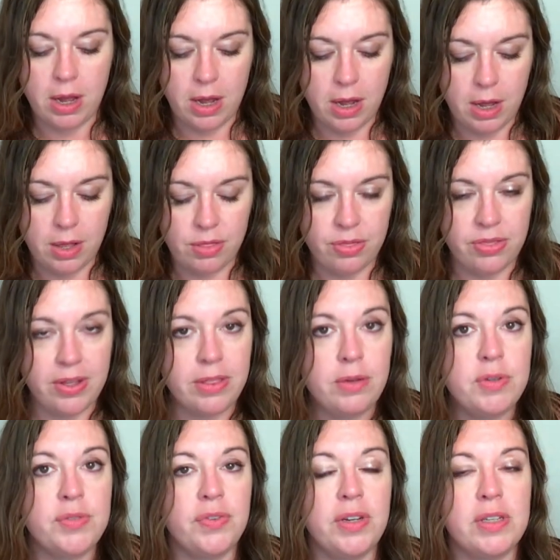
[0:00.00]
Uh, then
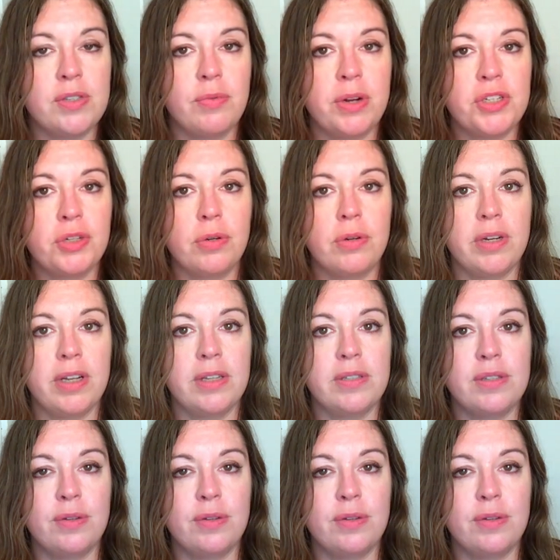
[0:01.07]
there's Venus retrograde.